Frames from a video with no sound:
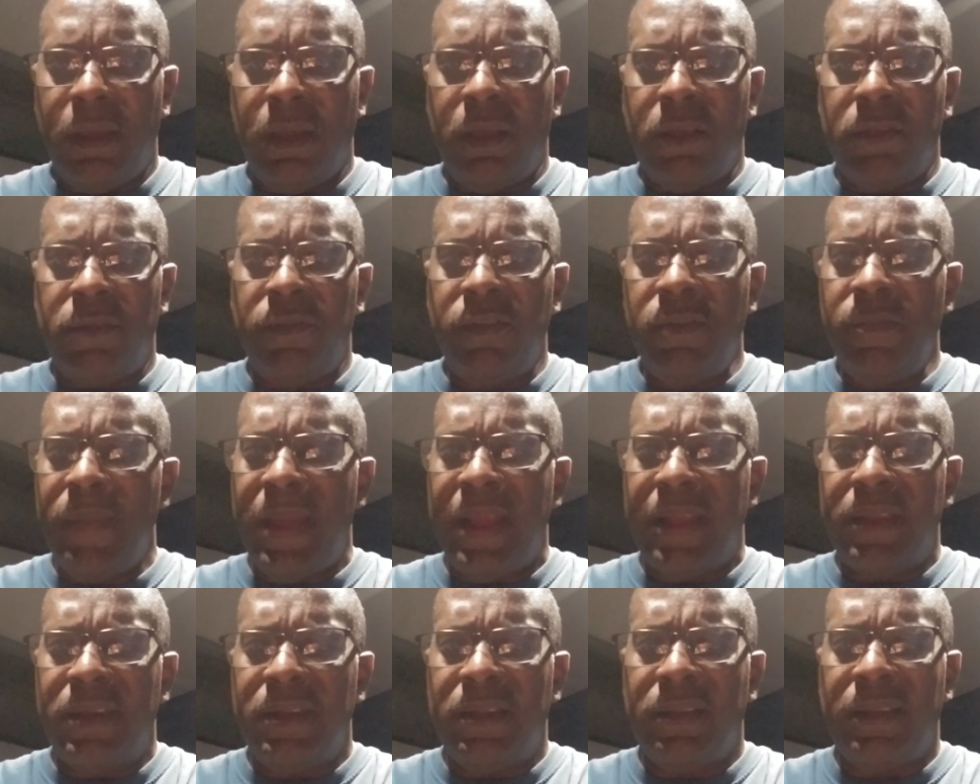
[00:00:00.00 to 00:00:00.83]
you're
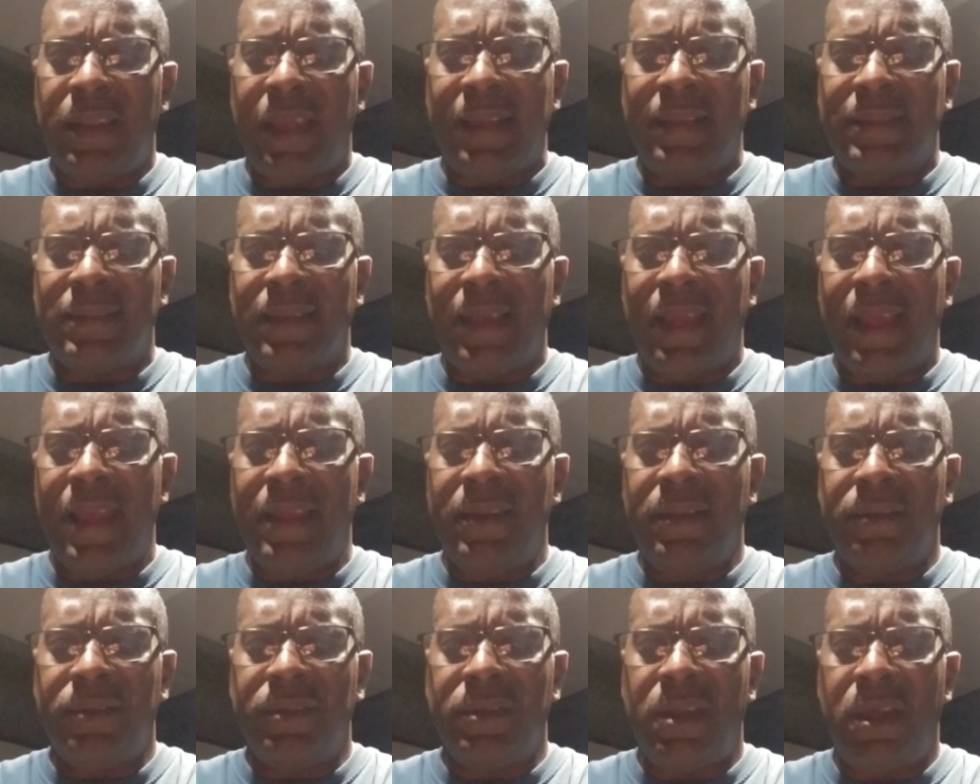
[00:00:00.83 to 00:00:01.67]
making like
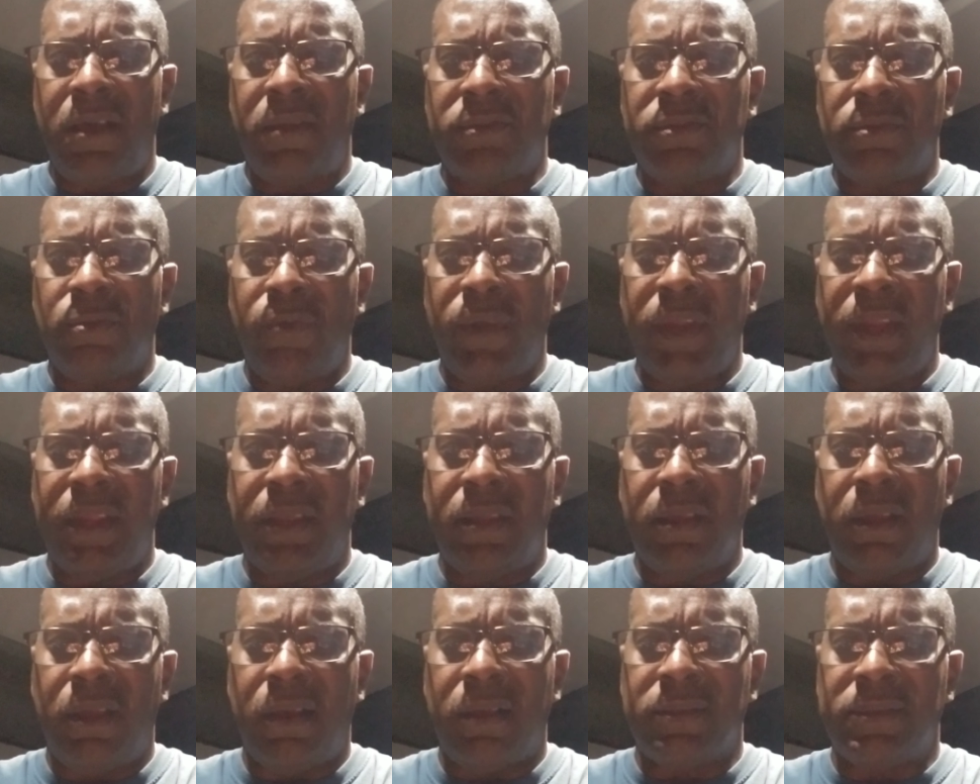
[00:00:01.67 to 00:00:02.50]
$800 a
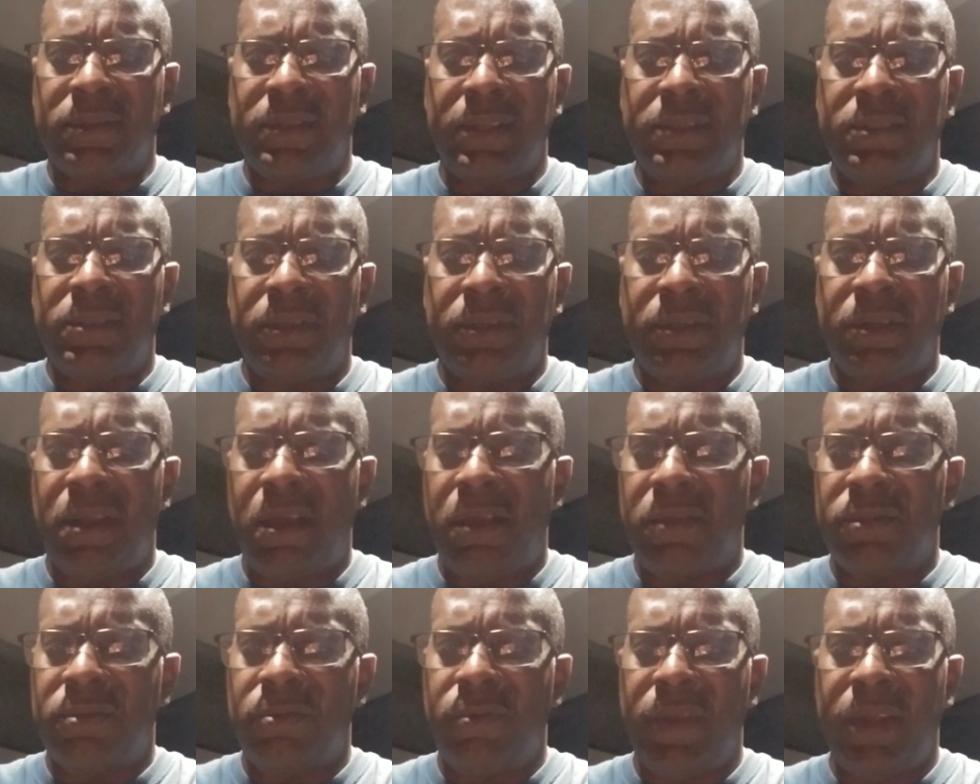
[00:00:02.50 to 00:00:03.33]
week,
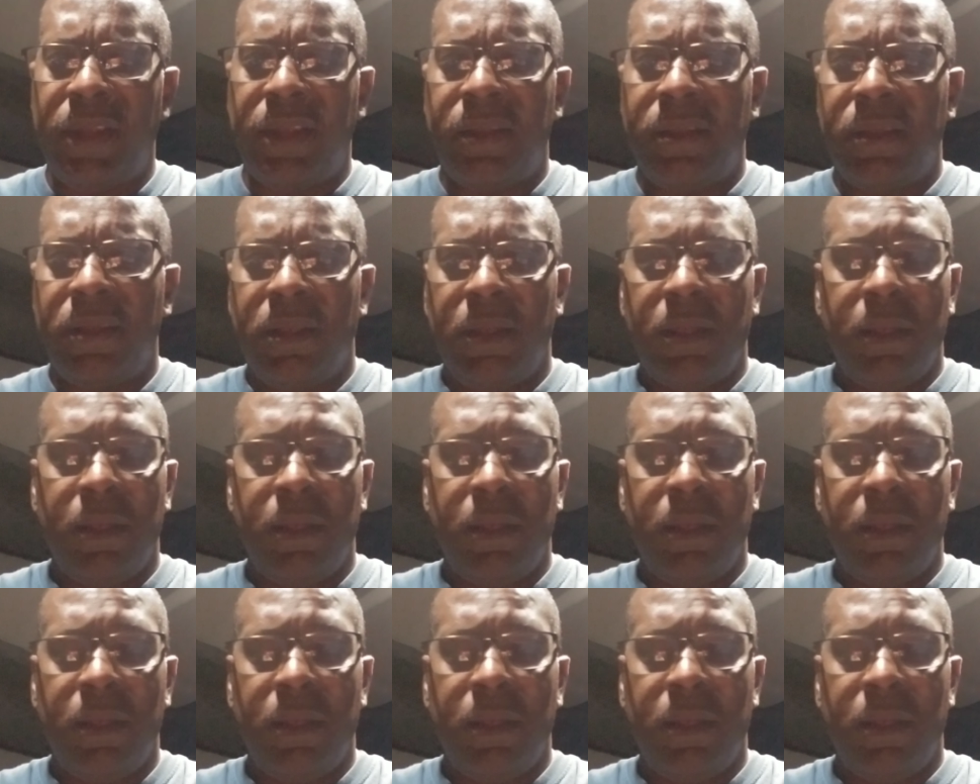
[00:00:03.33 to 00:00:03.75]
$600 a week,